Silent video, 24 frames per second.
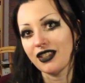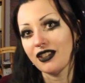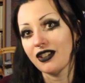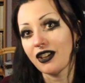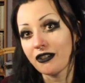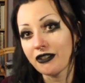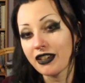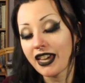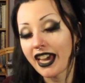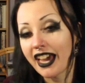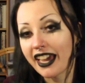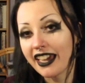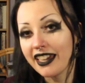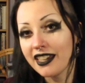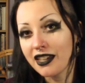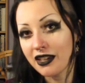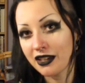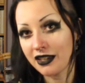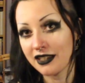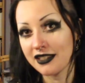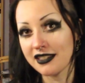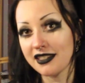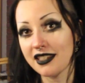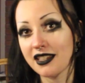okay, you
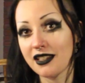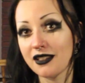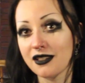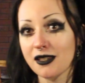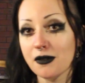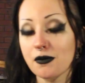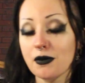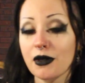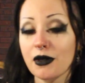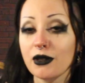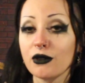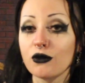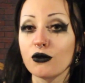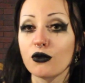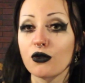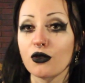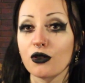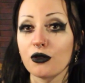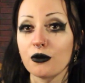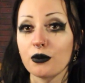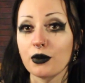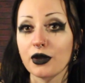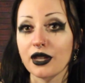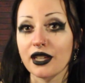can sit and spin for
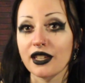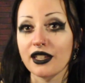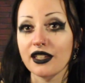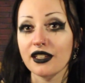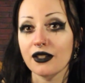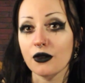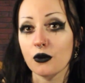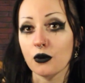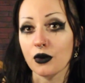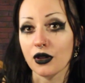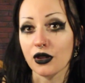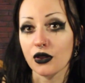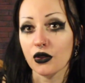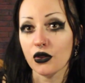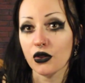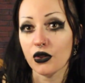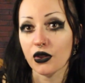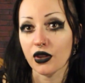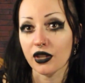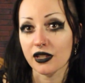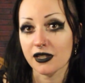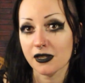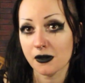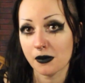a bit with
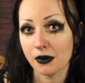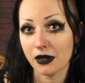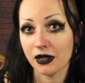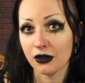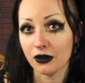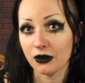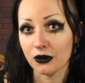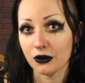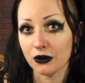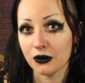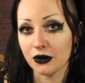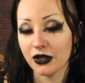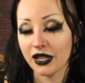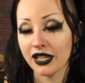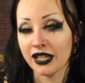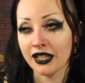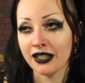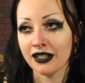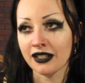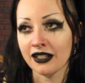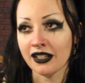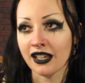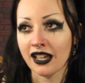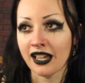the spindle
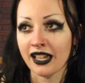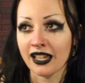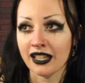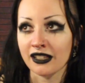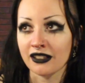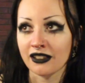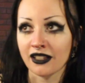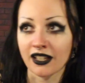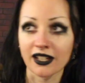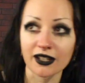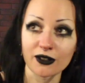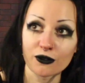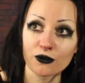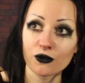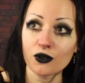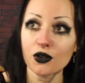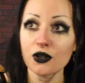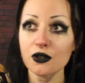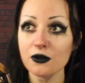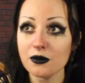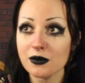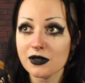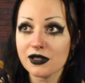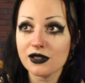in a like
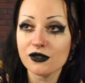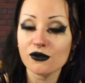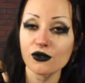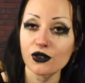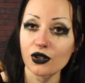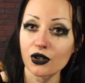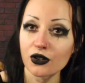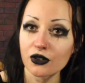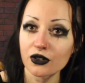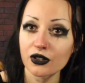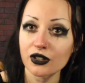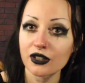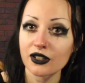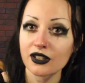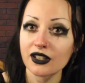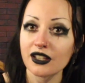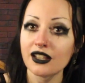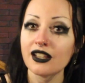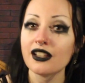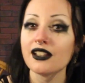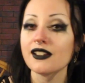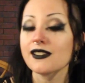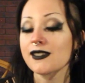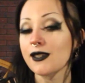vlogmas vlog,
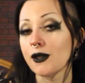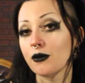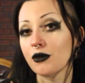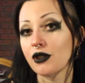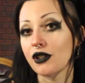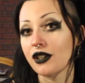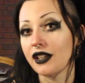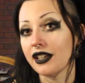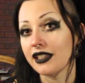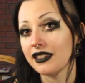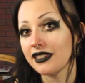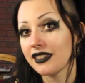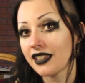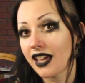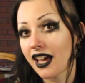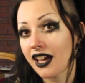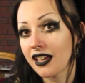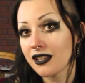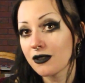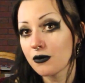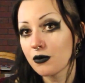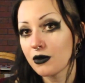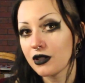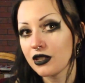something like
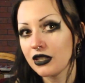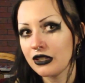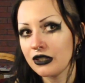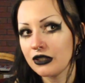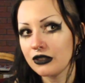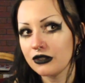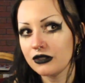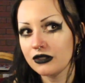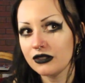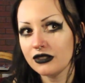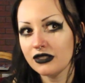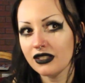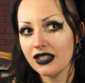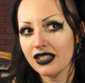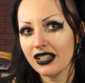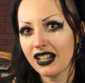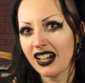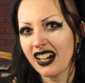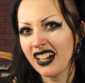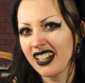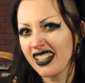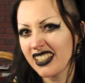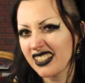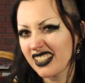that, but
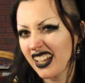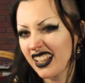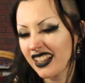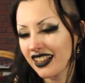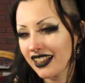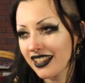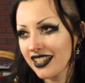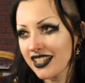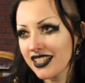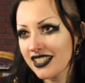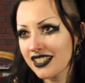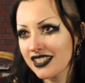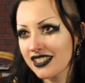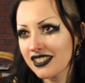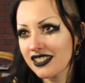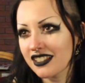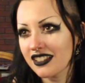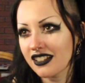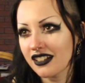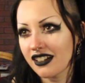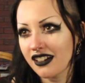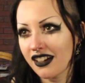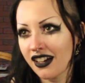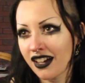at least
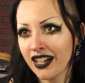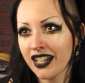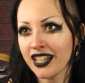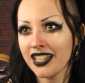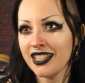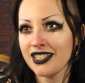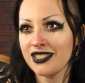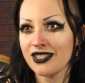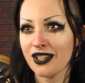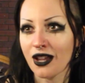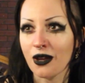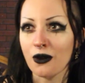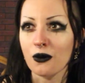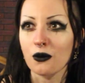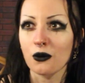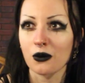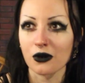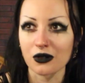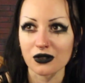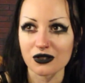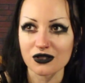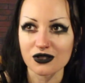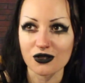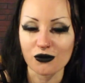I don't
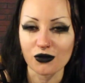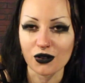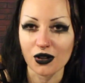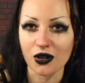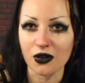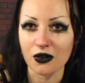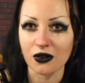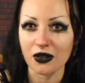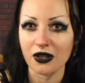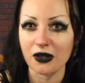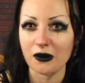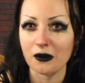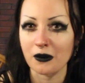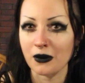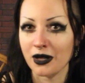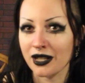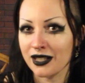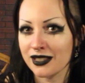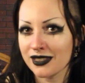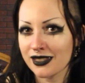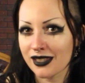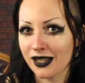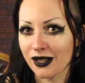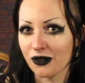want to vlog
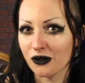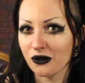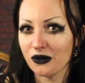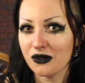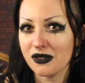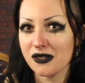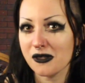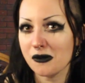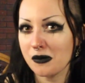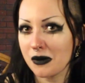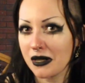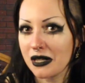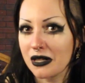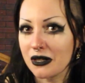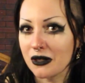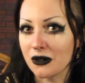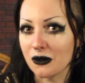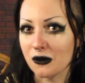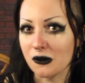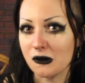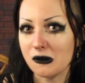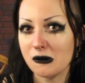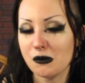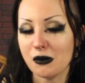myself
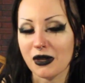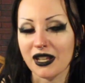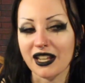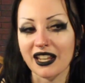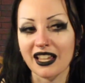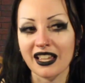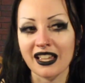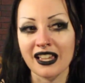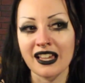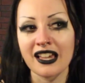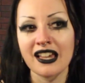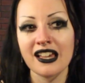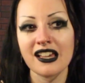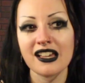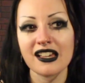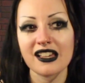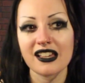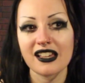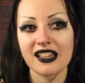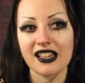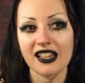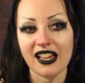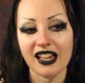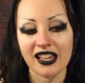spindle spinning
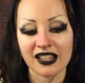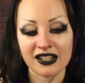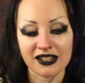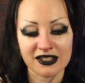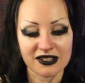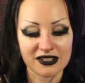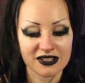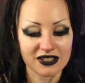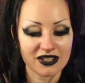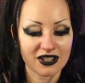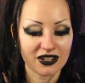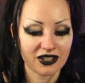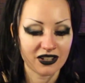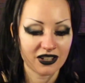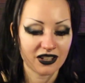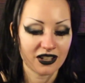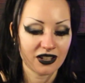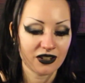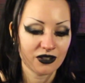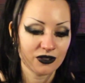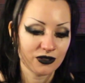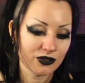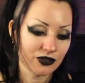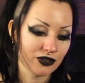an entire
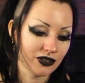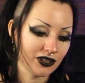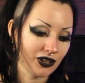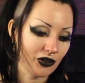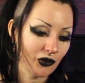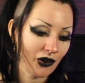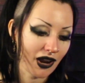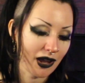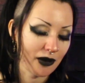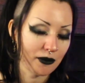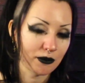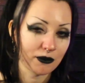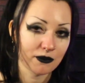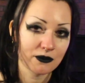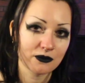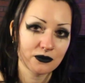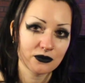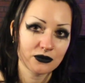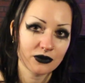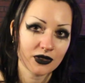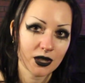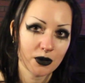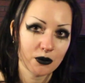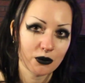100-gram
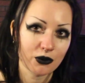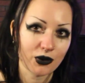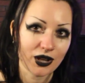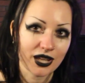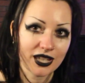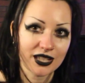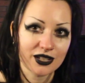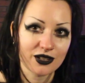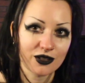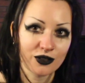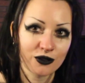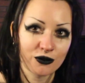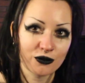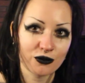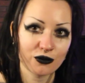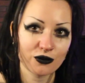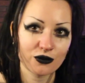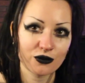braid of